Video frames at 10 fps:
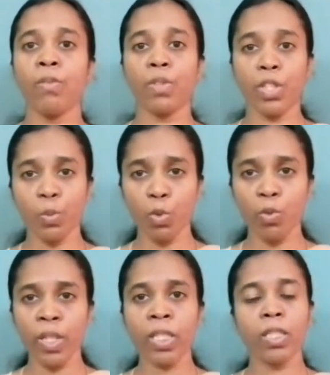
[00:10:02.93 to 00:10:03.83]
If it is
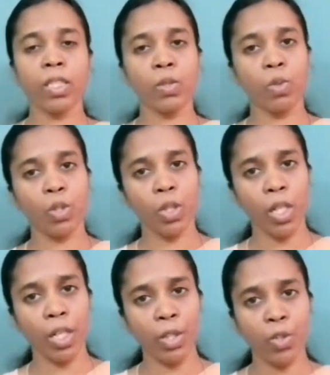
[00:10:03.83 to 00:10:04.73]
moving, just want to
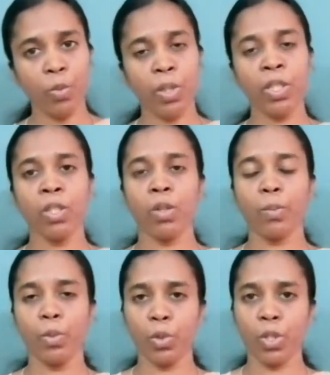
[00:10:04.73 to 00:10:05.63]
continue to be
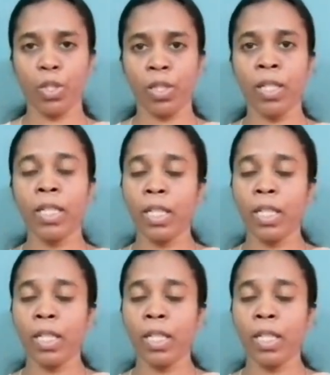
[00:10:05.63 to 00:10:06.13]
in motion.